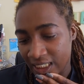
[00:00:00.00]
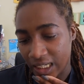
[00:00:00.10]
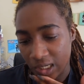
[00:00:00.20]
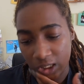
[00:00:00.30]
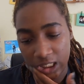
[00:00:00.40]
So
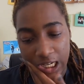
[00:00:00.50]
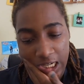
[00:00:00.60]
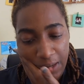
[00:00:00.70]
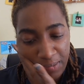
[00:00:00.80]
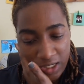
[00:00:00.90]
I know sun
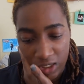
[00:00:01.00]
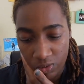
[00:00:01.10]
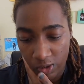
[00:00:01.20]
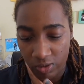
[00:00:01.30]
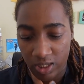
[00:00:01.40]
damage
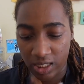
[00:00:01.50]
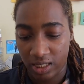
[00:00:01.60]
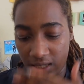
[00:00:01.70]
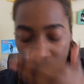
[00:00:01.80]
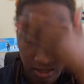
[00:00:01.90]
as well to your
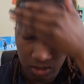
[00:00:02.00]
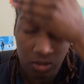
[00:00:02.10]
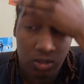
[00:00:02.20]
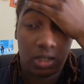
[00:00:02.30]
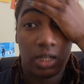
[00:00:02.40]
skin is
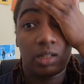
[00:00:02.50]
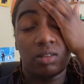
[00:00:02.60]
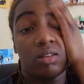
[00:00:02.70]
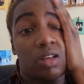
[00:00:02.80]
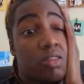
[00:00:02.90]
not
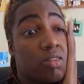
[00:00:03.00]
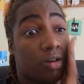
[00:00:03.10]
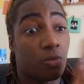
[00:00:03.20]
the